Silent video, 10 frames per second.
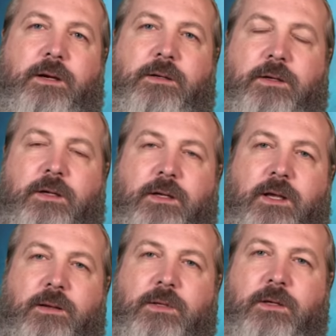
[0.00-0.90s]
You're
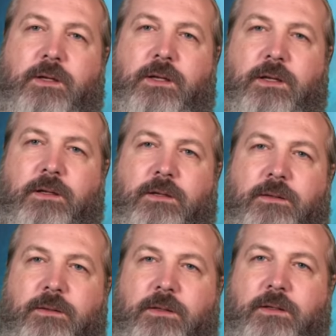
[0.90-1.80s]
gonna
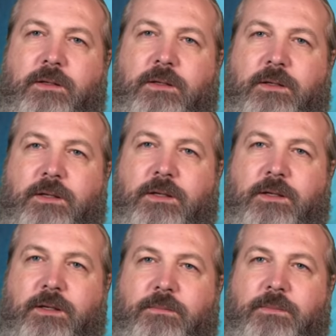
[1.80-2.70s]

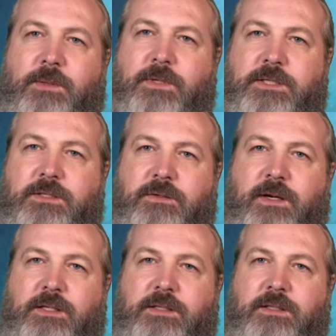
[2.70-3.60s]
be
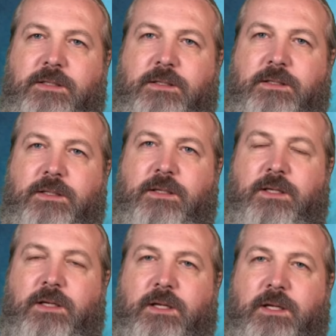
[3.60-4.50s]
misdirected.
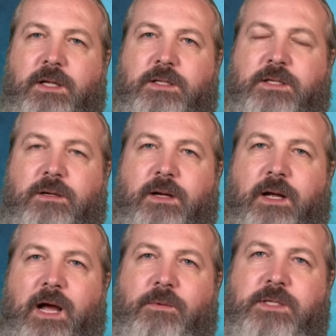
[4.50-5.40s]
So
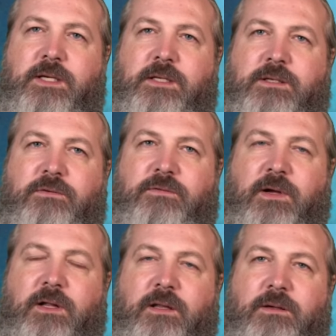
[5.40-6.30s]
I would say, don't
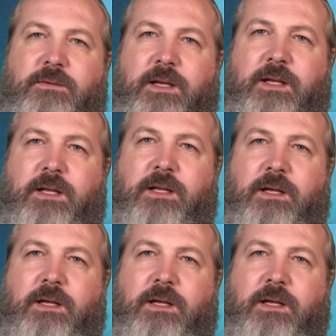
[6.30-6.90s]
follow any.